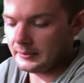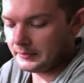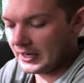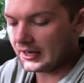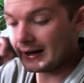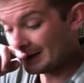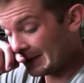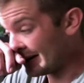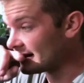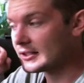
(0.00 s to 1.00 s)
but I kind of
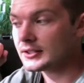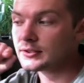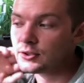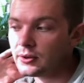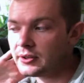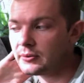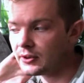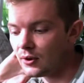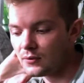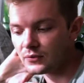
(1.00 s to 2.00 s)
wanted to just show you and
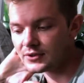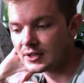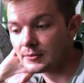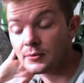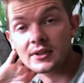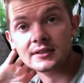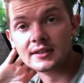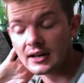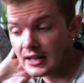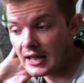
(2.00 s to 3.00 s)
go over some of the ones
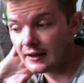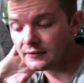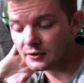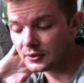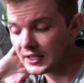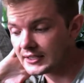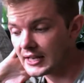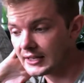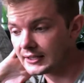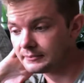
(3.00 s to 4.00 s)
that I have already
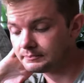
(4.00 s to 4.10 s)
taken.